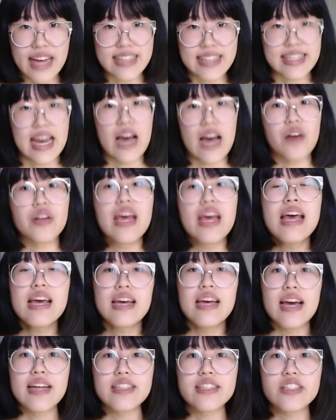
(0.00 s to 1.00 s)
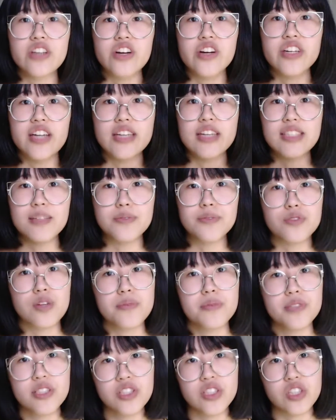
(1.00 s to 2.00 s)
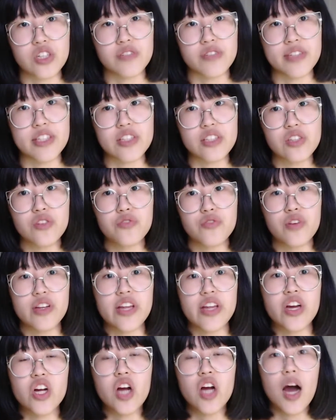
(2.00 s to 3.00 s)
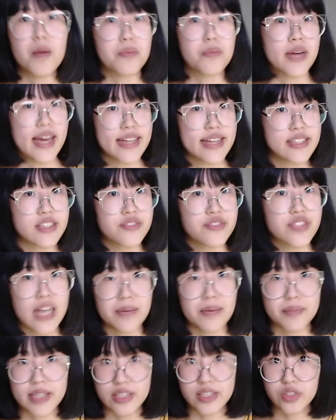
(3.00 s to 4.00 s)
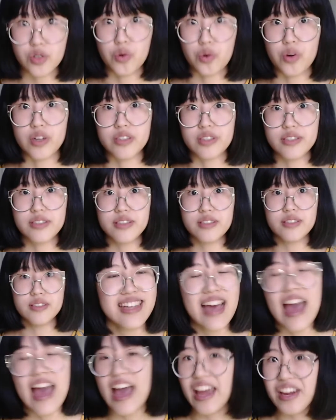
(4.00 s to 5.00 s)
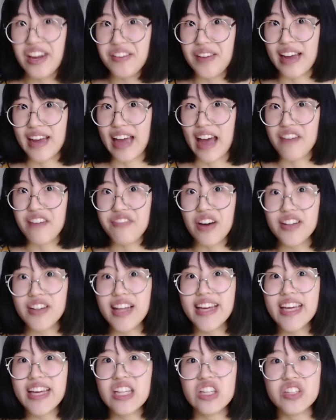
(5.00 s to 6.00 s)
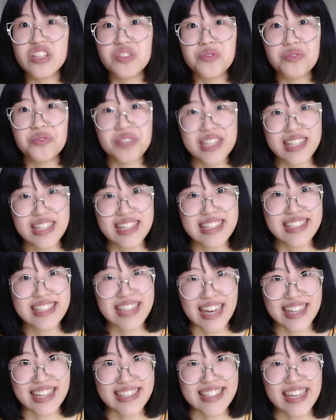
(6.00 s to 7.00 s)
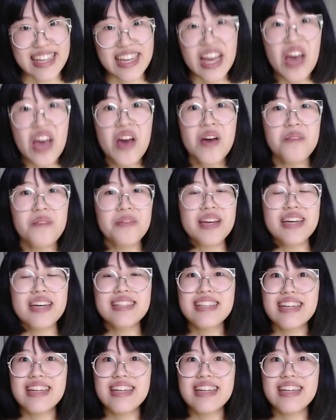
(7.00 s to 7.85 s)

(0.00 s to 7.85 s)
down and started a subscription service for their comprehensive Japanese course. Anyway, I felt like it looked really enticing because it